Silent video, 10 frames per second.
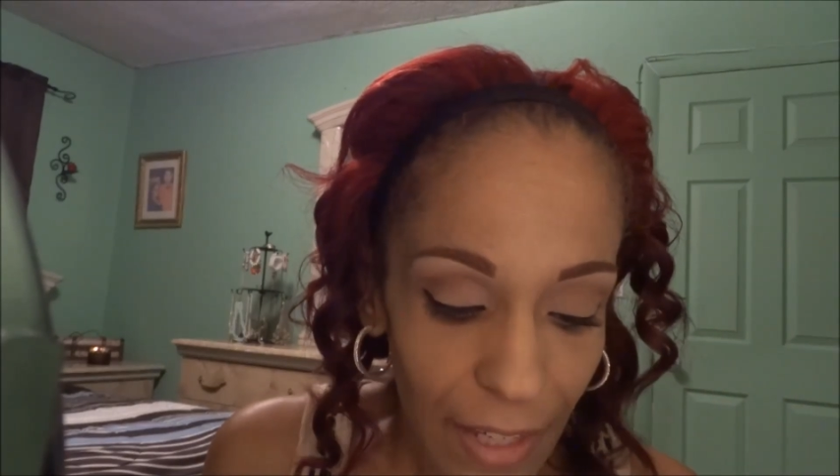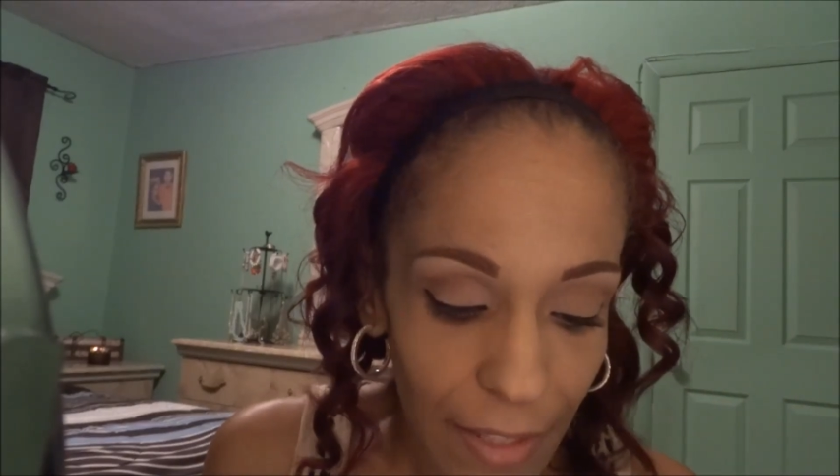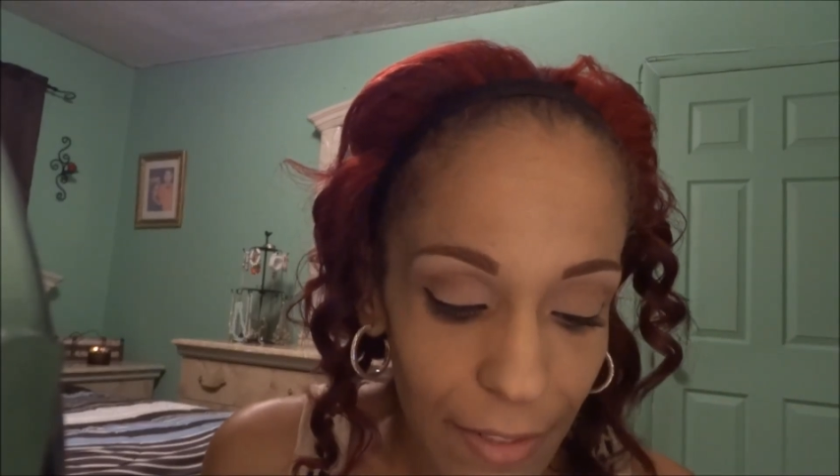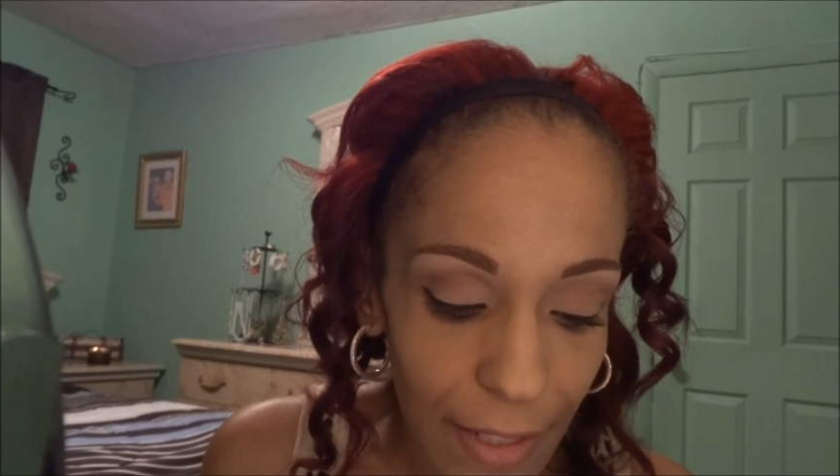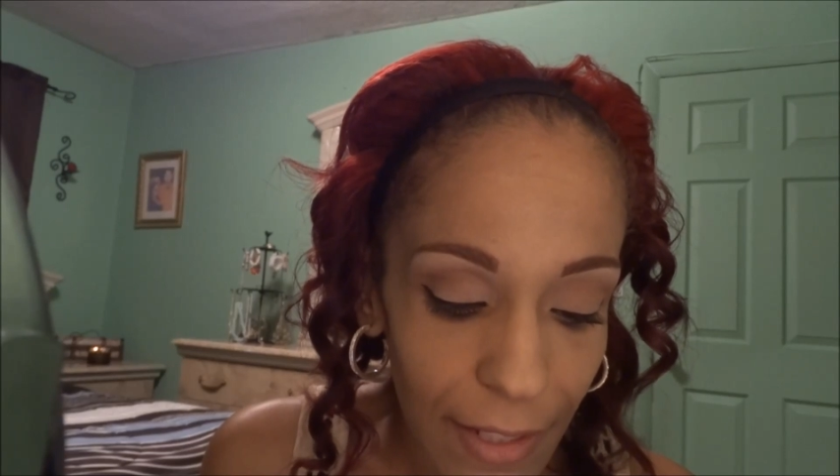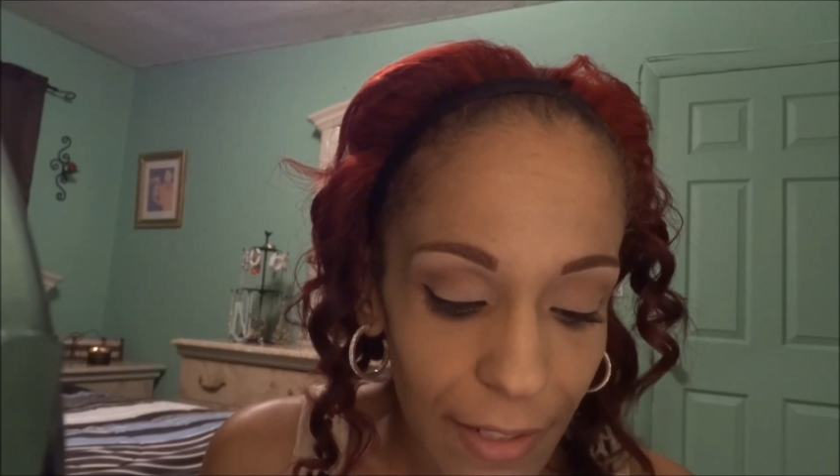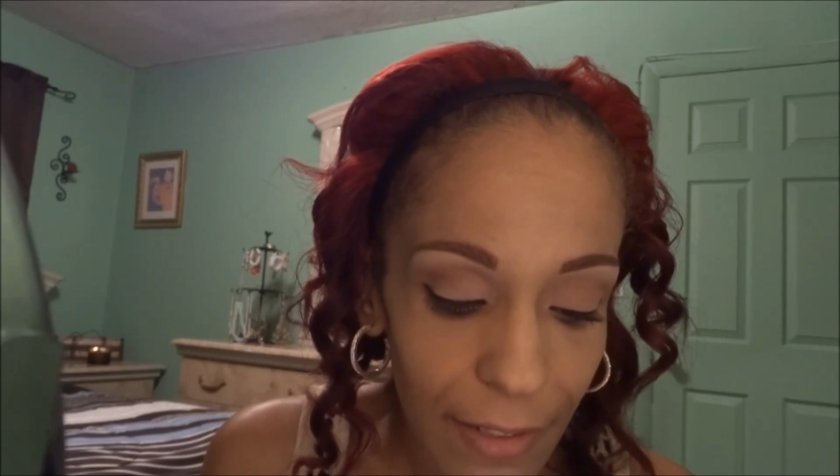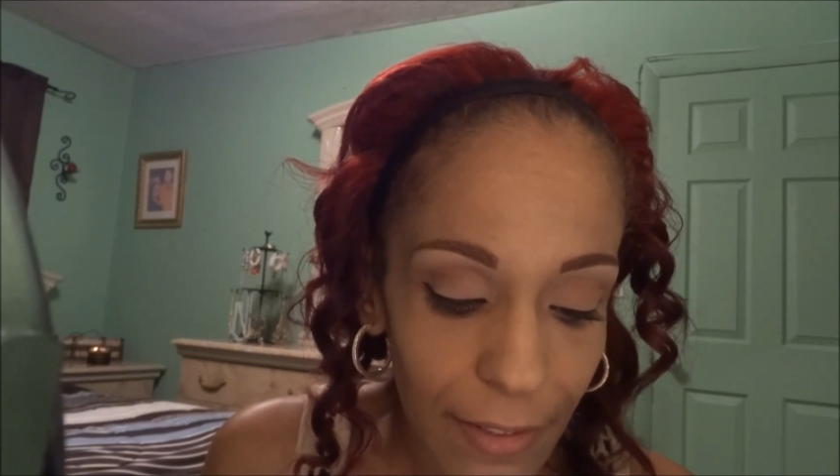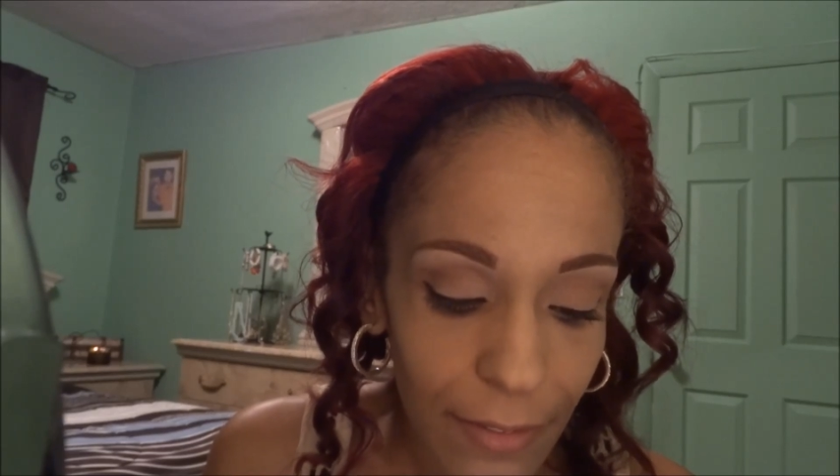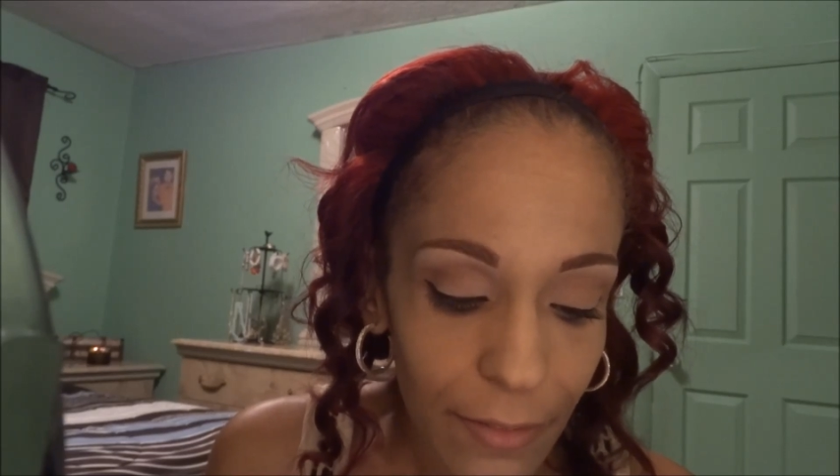And
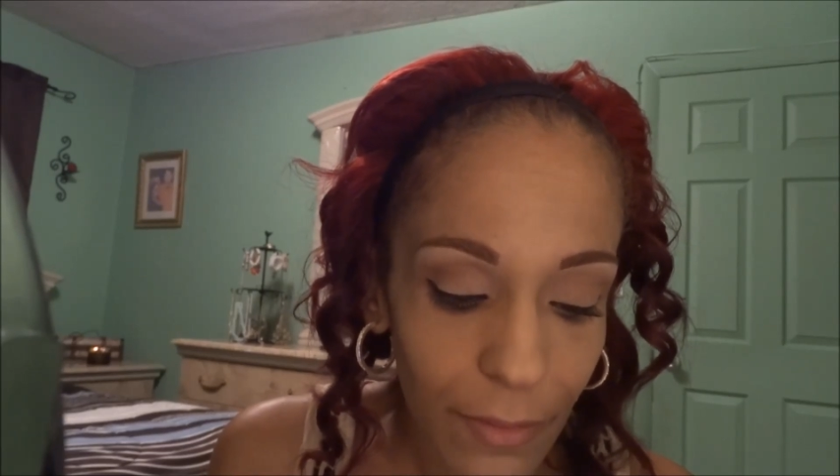then